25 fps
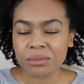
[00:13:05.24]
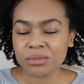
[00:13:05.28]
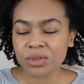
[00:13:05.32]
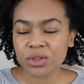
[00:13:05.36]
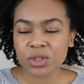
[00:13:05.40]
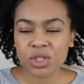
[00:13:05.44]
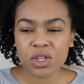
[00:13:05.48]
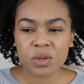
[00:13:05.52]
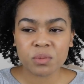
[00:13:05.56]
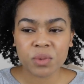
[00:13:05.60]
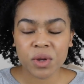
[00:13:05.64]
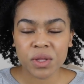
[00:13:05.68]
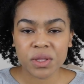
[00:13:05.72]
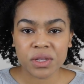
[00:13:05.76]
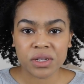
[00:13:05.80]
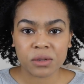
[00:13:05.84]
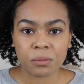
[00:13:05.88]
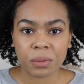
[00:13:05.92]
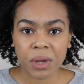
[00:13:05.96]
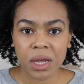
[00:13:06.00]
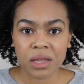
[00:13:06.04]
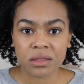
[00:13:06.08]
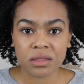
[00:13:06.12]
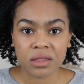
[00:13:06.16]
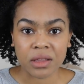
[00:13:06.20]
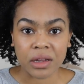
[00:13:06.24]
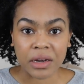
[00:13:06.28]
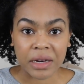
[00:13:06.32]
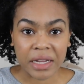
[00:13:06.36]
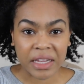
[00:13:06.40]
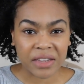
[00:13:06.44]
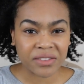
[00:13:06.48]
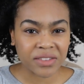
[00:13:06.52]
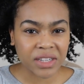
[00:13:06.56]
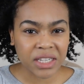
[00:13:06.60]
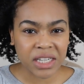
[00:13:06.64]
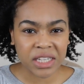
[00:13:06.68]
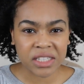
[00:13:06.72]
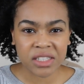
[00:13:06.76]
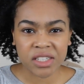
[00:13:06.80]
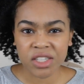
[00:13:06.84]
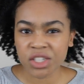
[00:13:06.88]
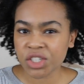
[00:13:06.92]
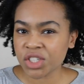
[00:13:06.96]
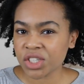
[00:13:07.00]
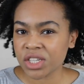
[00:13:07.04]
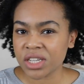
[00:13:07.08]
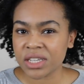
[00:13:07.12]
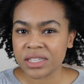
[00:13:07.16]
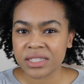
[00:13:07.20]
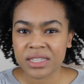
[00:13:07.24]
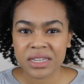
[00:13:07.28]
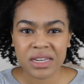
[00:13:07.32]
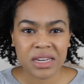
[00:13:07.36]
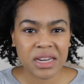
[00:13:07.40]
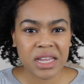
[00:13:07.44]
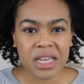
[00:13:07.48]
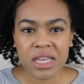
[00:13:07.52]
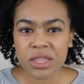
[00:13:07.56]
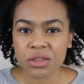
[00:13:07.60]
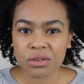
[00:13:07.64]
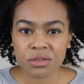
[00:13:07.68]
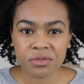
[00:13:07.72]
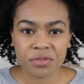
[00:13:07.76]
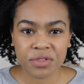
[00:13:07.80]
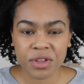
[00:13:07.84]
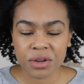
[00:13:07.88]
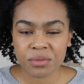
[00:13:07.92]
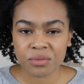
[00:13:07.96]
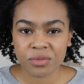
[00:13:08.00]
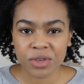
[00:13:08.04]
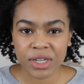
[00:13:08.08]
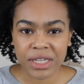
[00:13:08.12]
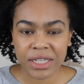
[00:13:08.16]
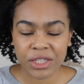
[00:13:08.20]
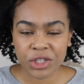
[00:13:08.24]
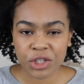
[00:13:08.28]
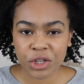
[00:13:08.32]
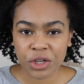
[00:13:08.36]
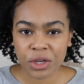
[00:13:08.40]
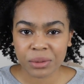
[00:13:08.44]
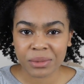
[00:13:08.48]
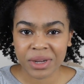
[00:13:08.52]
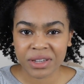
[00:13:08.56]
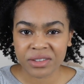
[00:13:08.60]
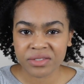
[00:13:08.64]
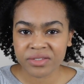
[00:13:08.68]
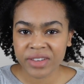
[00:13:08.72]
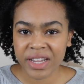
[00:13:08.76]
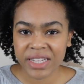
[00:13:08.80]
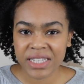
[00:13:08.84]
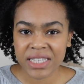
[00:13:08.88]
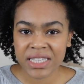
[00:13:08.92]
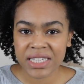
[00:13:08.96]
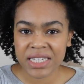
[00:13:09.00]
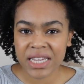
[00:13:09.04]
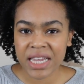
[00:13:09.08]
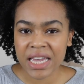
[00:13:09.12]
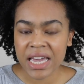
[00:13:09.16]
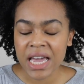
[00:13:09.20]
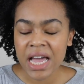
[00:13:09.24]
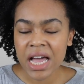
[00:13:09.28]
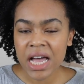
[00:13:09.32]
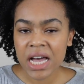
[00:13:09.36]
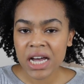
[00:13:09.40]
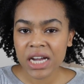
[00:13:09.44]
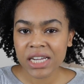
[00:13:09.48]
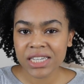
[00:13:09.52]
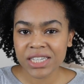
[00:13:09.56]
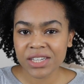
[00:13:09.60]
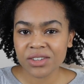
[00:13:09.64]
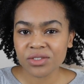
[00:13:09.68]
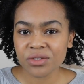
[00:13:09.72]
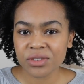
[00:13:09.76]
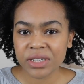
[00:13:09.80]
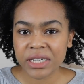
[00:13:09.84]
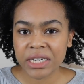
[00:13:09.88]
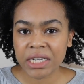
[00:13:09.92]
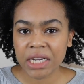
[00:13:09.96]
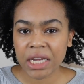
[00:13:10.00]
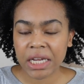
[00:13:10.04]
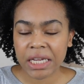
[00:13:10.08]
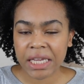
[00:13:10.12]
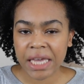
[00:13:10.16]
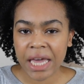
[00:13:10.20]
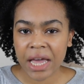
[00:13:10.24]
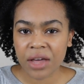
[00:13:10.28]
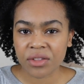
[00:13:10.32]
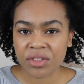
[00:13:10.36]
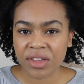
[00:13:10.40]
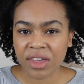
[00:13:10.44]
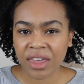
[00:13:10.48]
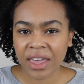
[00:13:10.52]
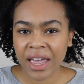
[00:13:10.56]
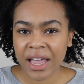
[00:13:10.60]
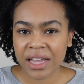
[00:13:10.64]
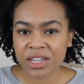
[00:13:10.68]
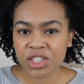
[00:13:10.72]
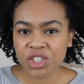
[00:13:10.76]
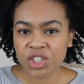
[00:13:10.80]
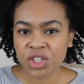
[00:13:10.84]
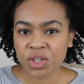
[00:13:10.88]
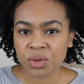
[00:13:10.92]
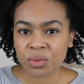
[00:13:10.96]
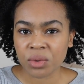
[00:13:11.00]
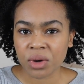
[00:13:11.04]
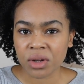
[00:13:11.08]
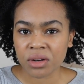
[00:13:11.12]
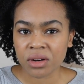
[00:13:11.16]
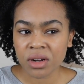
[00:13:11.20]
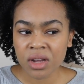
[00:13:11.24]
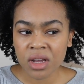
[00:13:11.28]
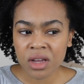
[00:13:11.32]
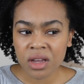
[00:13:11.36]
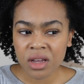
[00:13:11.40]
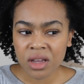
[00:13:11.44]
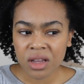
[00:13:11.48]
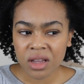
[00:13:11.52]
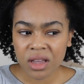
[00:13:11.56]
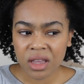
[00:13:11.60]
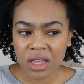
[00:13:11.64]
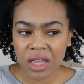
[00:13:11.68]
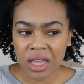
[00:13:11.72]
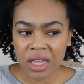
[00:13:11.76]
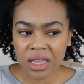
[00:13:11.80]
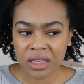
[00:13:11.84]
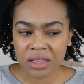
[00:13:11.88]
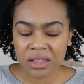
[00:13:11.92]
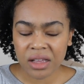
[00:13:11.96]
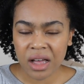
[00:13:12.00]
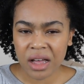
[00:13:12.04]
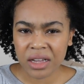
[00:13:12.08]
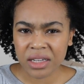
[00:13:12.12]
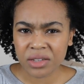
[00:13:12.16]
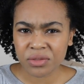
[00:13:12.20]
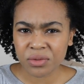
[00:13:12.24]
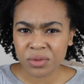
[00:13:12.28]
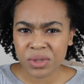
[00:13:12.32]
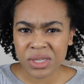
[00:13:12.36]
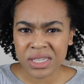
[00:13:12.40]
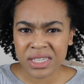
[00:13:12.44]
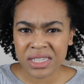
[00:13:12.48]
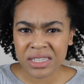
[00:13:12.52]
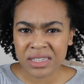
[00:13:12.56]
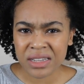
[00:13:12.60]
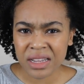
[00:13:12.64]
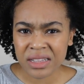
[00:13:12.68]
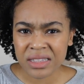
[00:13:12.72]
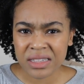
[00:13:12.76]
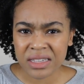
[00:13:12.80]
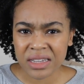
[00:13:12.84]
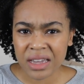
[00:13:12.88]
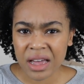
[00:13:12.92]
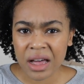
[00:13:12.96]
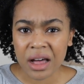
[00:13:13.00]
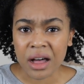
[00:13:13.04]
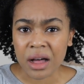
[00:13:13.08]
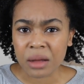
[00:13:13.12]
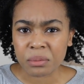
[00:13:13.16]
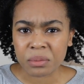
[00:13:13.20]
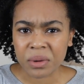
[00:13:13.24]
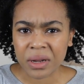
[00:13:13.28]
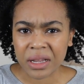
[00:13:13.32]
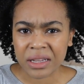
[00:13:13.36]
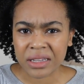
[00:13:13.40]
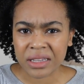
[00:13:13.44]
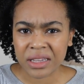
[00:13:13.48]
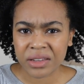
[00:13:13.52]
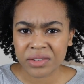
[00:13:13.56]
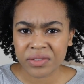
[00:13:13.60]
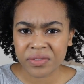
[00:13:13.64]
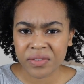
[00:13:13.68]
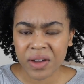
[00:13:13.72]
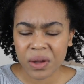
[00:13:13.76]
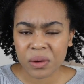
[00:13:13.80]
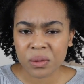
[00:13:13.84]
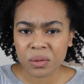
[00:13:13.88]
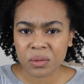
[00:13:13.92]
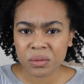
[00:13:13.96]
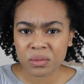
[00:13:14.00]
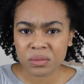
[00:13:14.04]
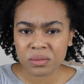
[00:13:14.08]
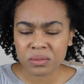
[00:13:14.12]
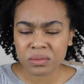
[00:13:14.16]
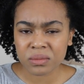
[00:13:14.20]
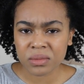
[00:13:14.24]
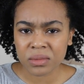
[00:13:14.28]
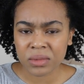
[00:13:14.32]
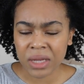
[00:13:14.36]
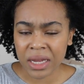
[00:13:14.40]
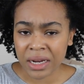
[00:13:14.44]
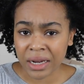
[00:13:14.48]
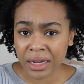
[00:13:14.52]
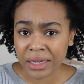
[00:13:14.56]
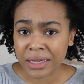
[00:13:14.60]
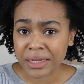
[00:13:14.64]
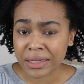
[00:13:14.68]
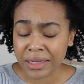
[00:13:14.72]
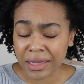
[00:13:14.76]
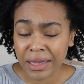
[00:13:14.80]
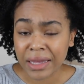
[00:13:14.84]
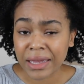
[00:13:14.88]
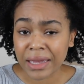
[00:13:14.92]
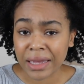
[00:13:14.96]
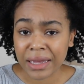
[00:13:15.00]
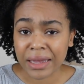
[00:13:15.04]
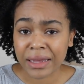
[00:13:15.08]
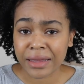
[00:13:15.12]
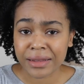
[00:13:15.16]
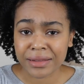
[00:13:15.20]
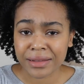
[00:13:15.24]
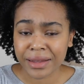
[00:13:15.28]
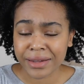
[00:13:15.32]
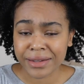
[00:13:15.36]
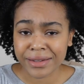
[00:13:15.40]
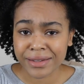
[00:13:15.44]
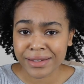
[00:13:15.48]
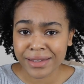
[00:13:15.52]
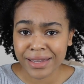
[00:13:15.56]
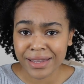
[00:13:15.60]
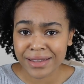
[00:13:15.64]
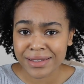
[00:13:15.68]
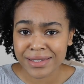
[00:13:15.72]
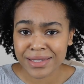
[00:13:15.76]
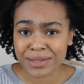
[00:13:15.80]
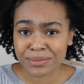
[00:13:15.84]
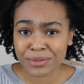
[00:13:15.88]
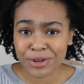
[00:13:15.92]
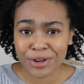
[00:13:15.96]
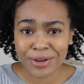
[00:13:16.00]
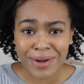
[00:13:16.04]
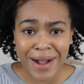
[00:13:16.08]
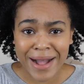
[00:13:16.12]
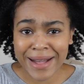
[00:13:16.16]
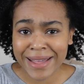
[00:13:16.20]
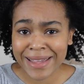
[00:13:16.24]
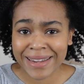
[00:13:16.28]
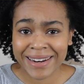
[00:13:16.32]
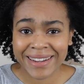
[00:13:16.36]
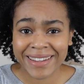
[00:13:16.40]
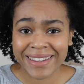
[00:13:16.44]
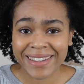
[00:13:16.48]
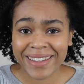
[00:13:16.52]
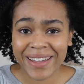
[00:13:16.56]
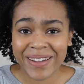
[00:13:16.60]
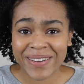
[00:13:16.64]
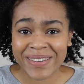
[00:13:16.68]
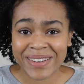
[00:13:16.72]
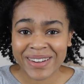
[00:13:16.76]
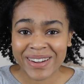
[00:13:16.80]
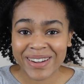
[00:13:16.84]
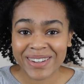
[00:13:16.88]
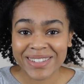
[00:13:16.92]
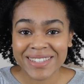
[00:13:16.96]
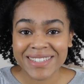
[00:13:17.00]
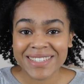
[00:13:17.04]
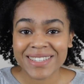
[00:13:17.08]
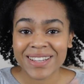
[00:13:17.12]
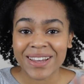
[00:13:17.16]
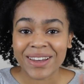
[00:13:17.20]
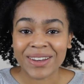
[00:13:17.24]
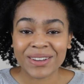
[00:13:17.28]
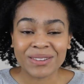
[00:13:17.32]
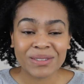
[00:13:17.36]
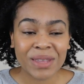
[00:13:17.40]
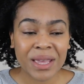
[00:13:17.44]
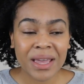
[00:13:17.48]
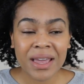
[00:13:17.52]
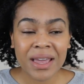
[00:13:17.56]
I'm not too bothered about the leave-in conditioners. Neither of them really took my fancy. I didn't really like how the Cantu one, it kind of was sudsing up, like it felt, and I could hear like some crackling going on. So,